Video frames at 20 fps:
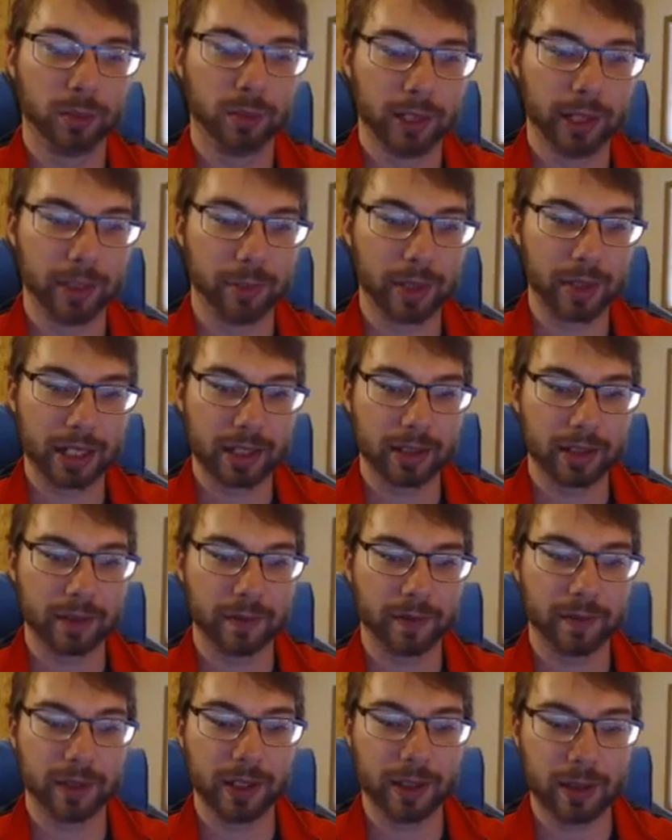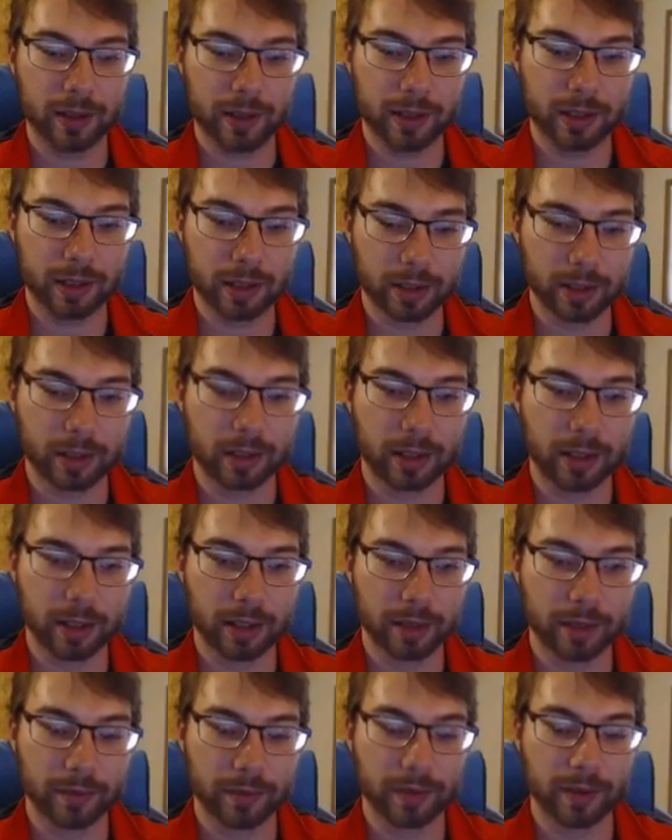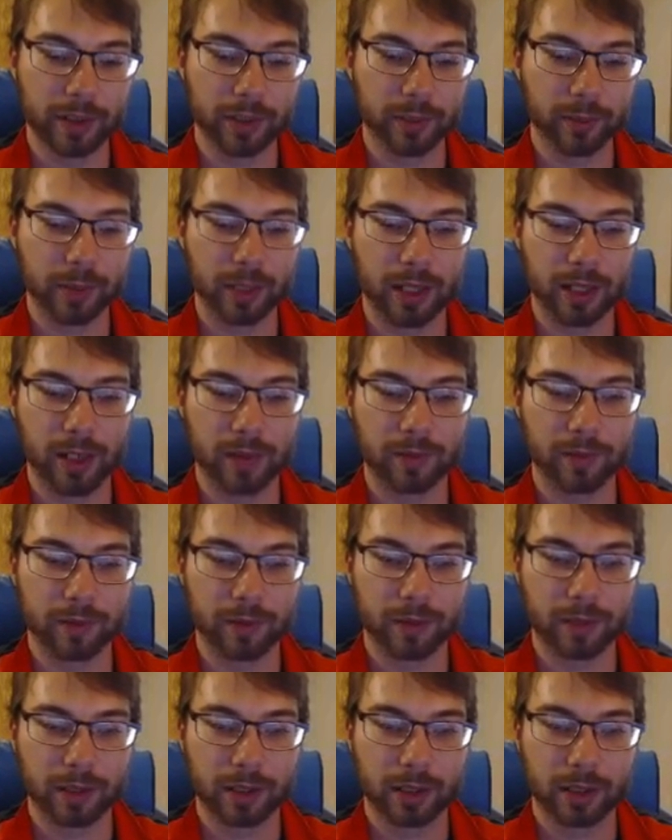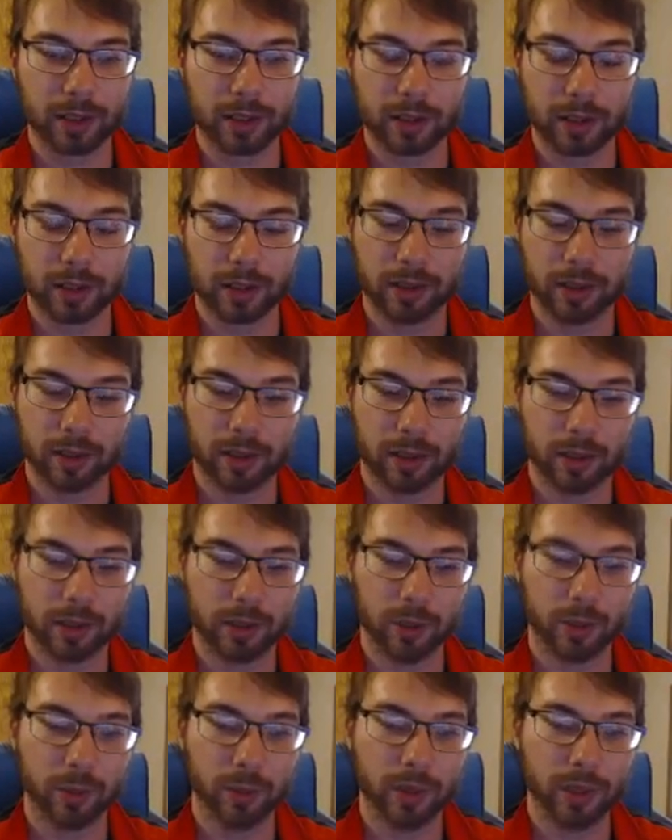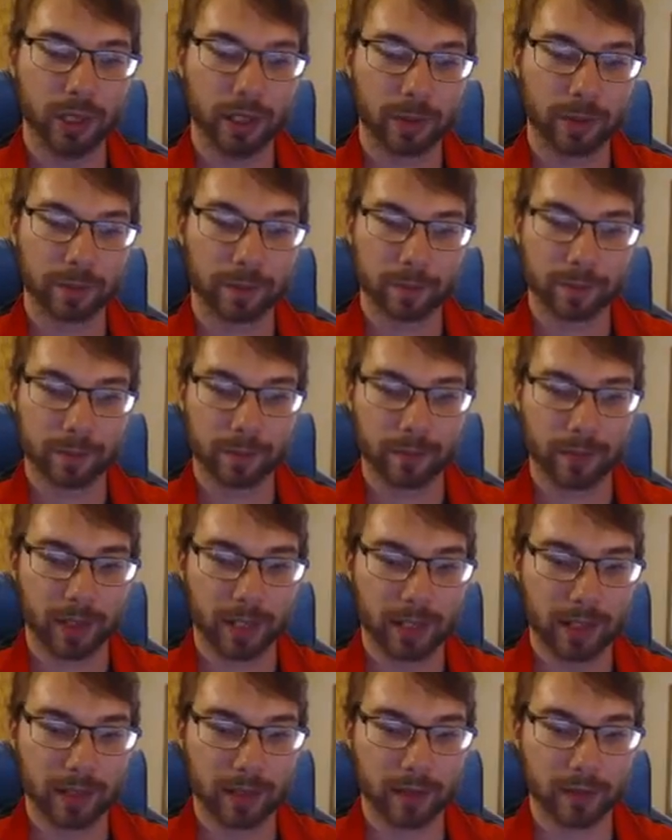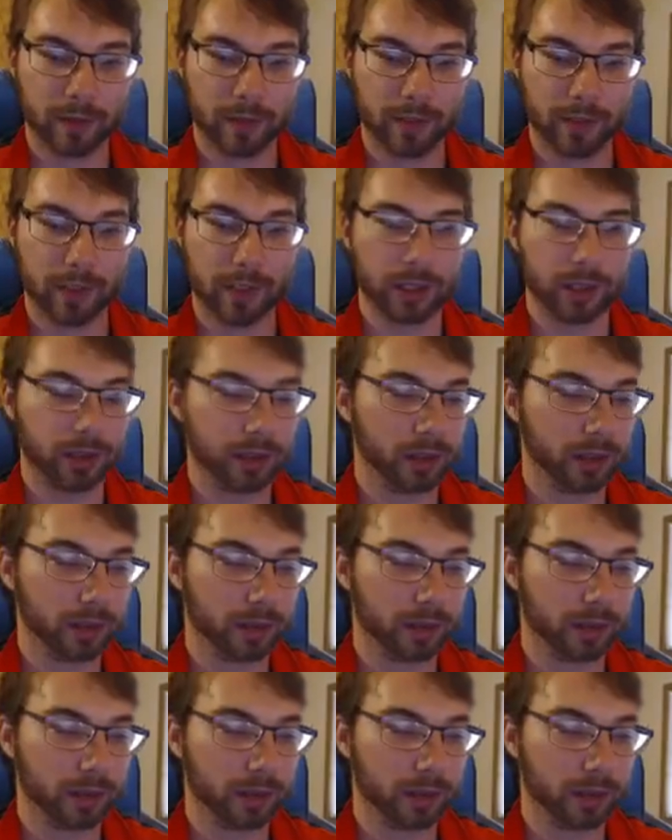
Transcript: Bring it back to the field and finish me off. Oh boy. That's unfortunate.